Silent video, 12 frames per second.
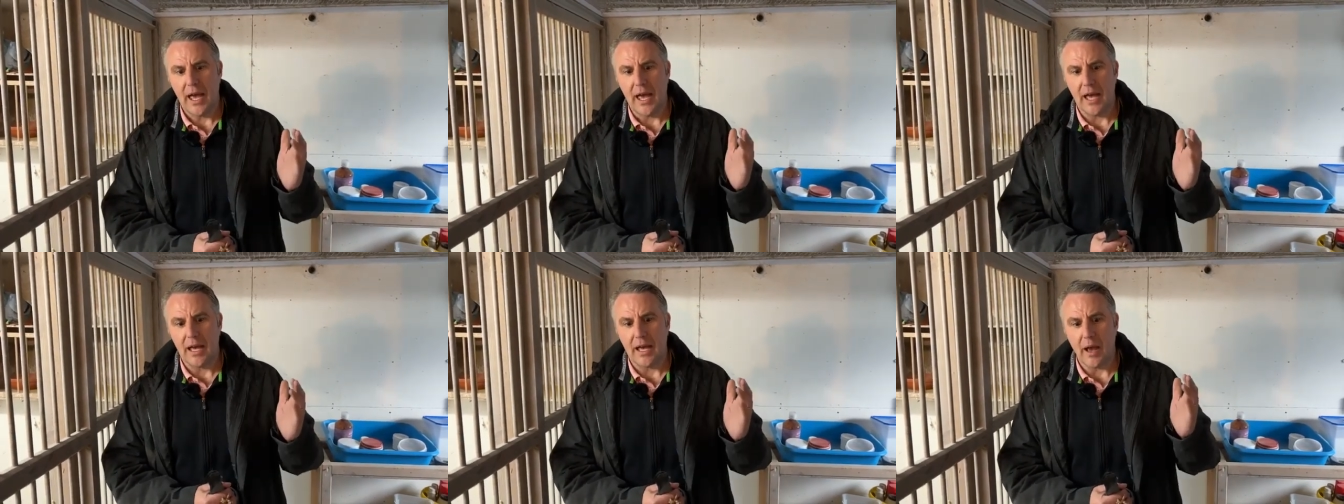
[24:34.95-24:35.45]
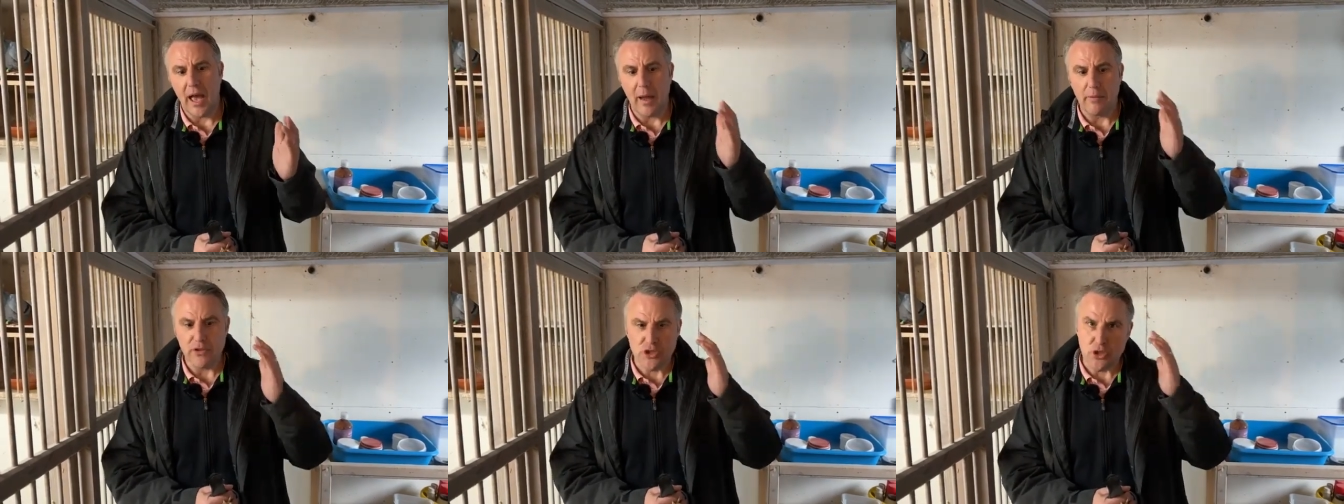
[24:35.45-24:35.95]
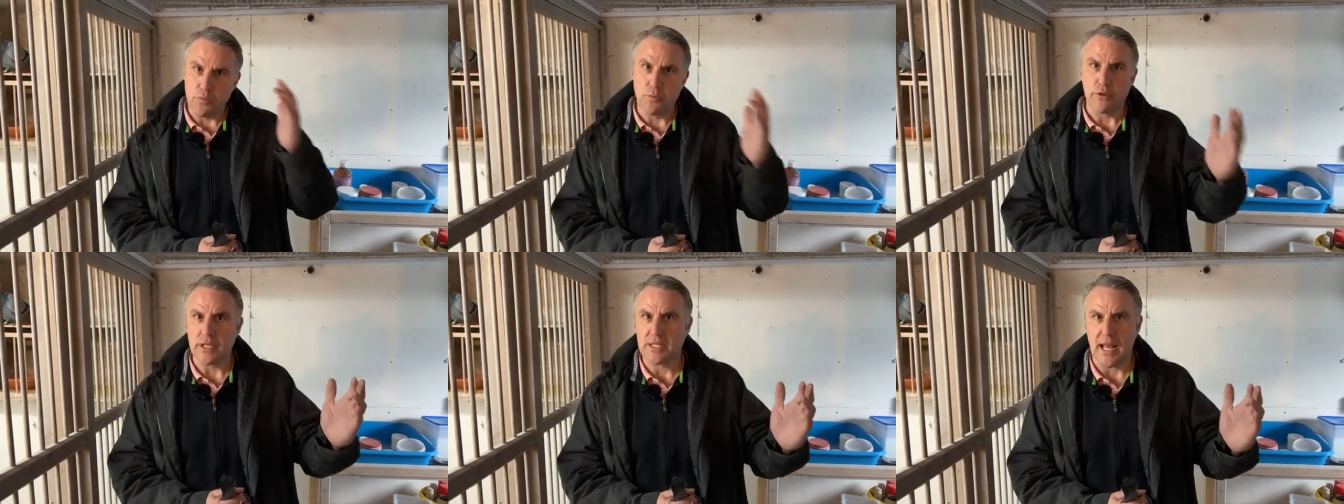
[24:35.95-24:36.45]
uh, and
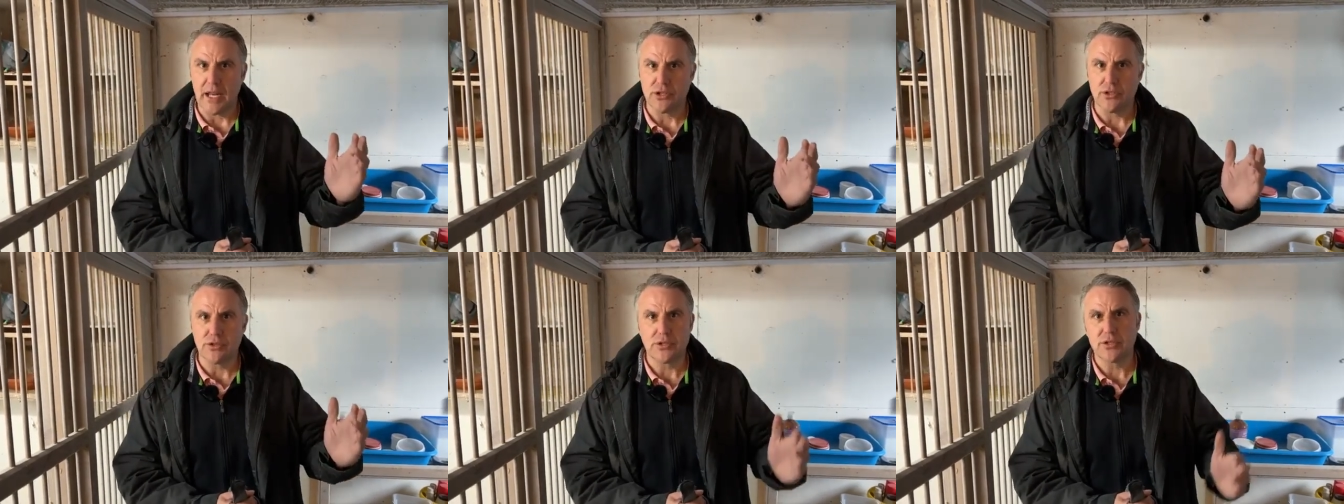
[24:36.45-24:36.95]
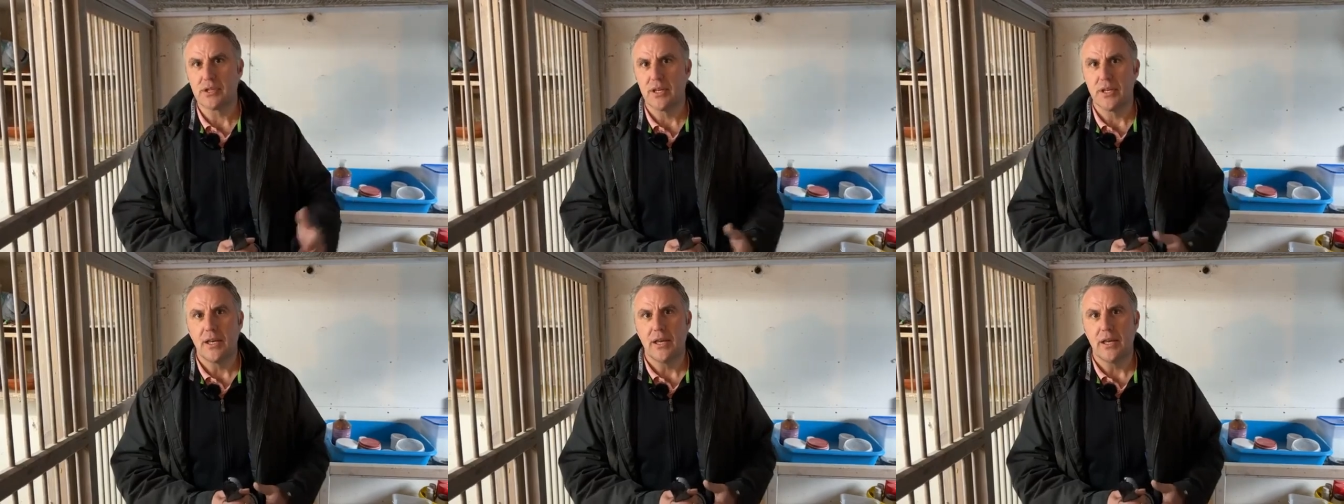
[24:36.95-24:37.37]
super intelligence.